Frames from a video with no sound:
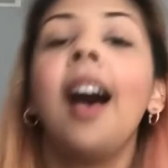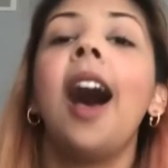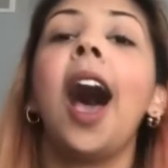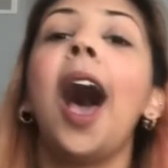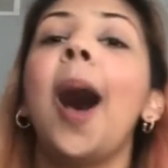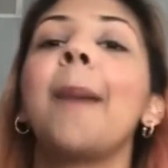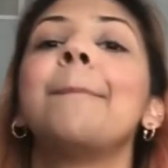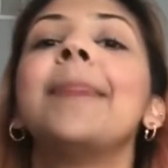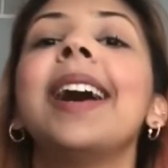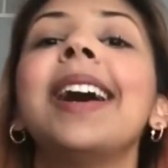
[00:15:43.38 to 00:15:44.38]

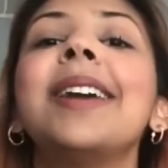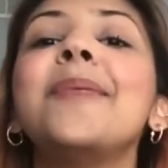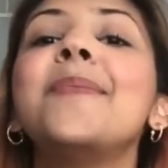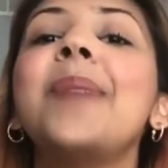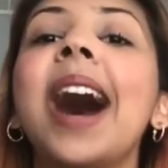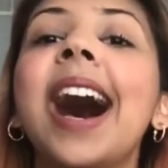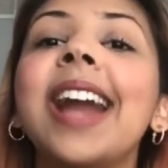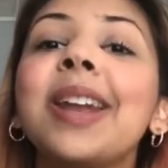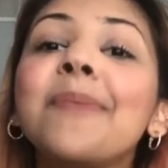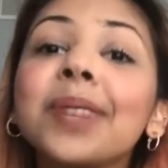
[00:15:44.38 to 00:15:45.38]
But
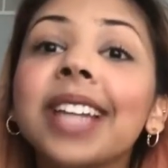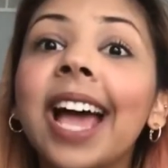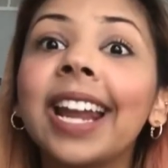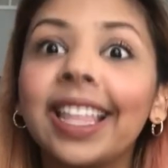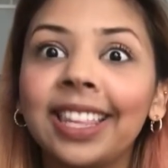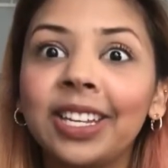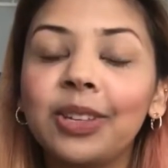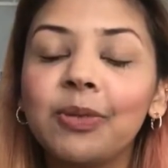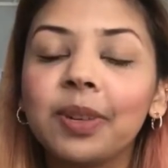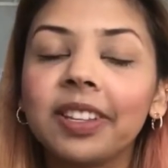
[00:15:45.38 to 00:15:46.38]
number 10, I think
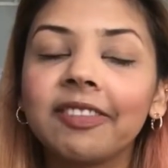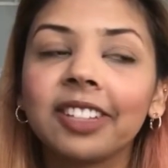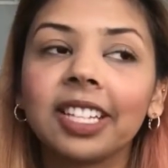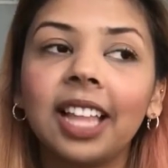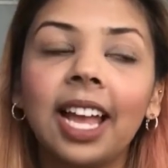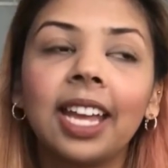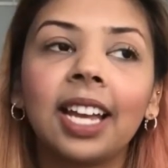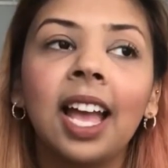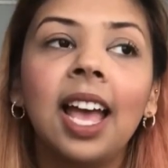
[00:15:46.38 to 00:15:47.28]
you would really like.